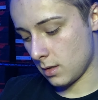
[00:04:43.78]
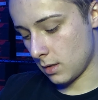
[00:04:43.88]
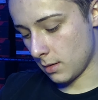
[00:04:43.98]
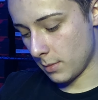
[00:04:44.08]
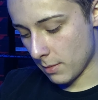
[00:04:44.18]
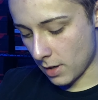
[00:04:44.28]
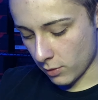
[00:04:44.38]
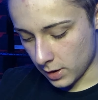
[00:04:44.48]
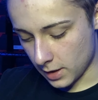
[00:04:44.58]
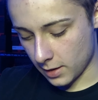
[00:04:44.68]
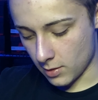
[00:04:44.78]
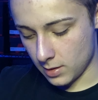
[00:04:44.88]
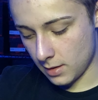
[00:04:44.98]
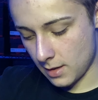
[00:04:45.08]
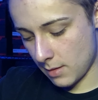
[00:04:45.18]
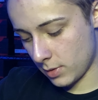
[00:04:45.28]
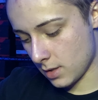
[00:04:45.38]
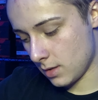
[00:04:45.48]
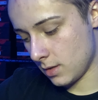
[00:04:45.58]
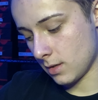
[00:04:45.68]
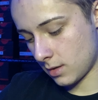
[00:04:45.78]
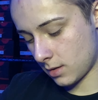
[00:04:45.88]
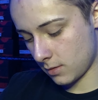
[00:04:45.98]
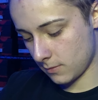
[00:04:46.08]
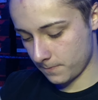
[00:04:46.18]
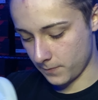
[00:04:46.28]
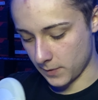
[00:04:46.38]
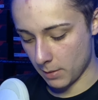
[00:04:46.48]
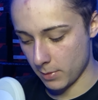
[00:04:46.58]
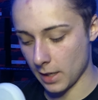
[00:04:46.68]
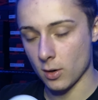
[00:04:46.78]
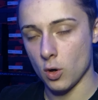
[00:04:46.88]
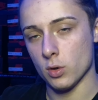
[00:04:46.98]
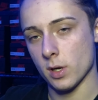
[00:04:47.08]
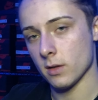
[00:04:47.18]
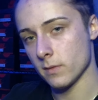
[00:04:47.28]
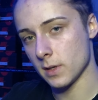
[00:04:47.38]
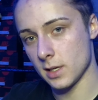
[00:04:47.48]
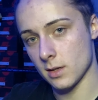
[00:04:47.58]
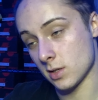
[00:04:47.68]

I mean, I'm not really gonna go into that because that'd be like a whole nother video.